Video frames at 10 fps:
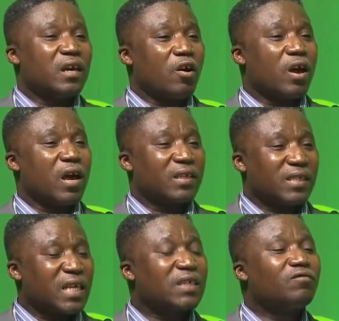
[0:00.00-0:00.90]

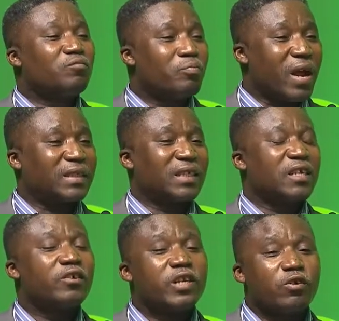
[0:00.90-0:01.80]
excessive
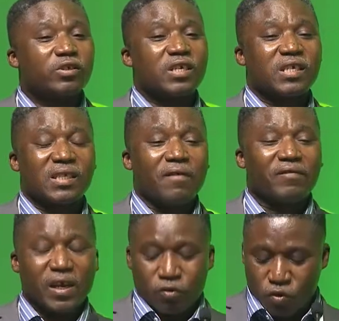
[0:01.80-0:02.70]
branching, it reduces the
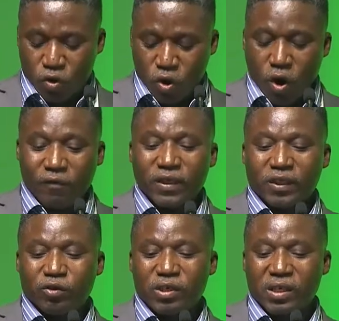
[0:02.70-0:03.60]
value of the
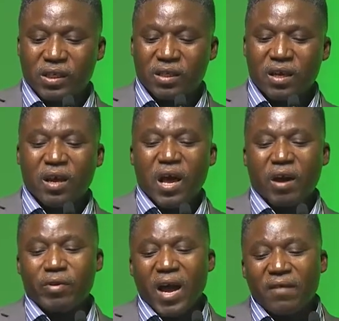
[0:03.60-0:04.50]
trees.
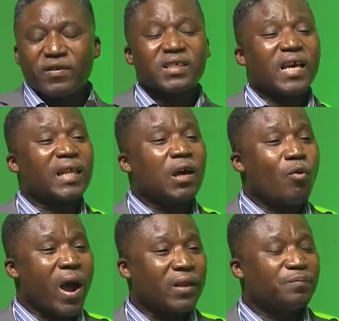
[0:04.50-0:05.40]
We have this other
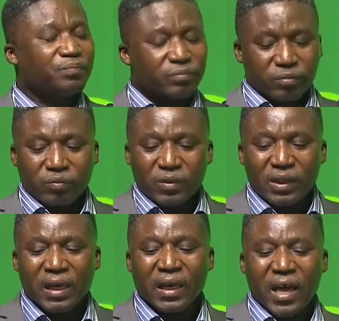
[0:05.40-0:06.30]
one,
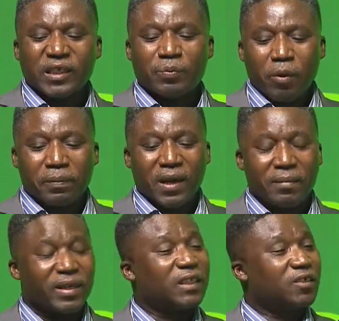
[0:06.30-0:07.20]
less
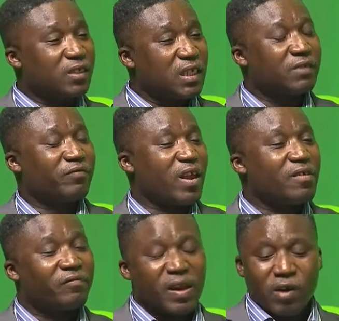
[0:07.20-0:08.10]
popular, but the tree is
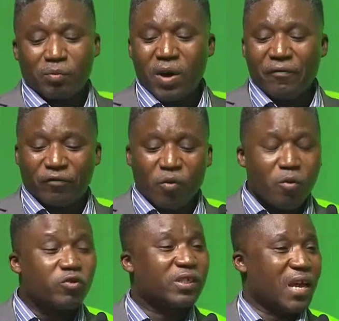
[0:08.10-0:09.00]
very valuable,
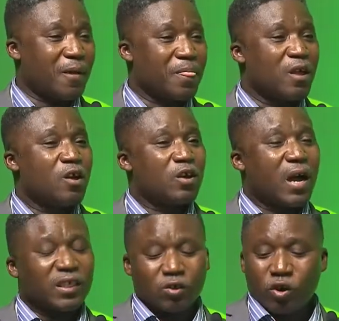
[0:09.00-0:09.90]
Aphromosia.
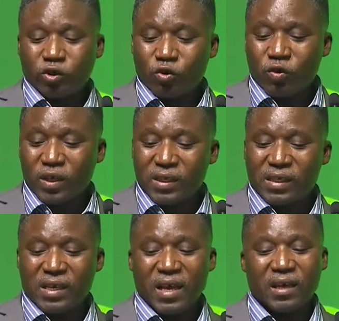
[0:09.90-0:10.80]
Has also this